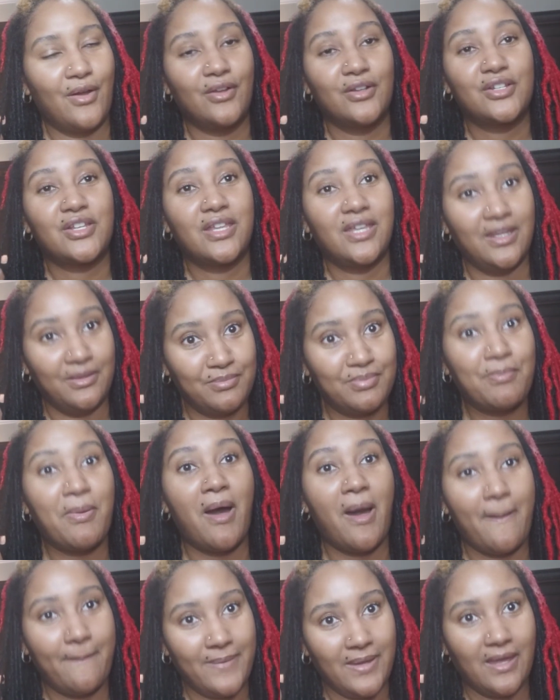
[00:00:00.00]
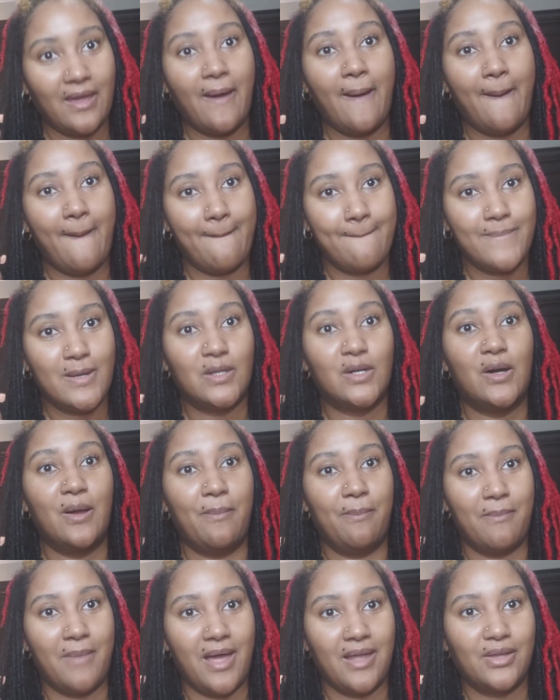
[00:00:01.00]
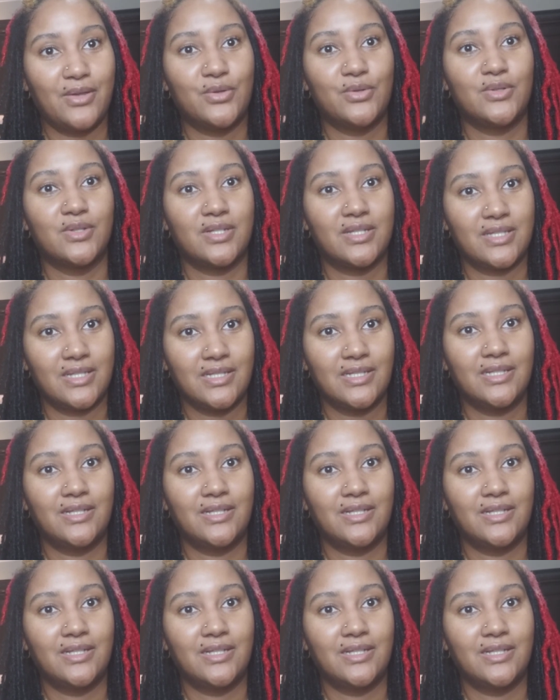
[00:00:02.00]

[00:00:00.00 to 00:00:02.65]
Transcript: keep popping up on Michael's